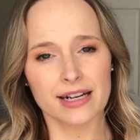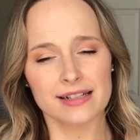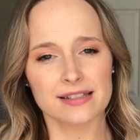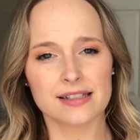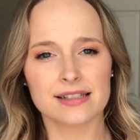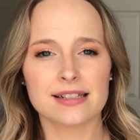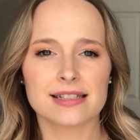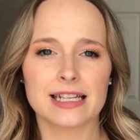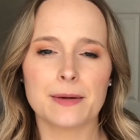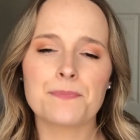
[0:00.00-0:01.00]

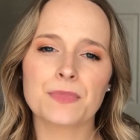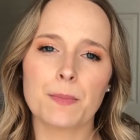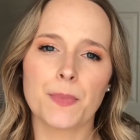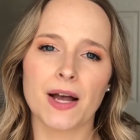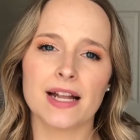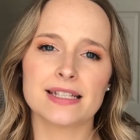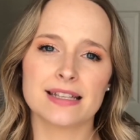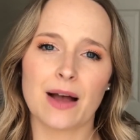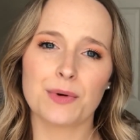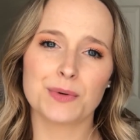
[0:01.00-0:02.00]
consistency, but
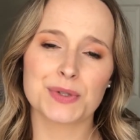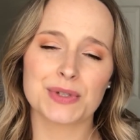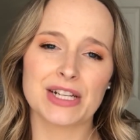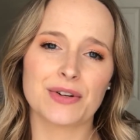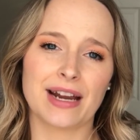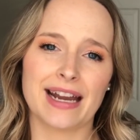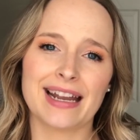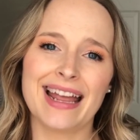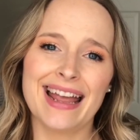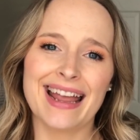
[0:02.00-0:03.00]
that one was really great.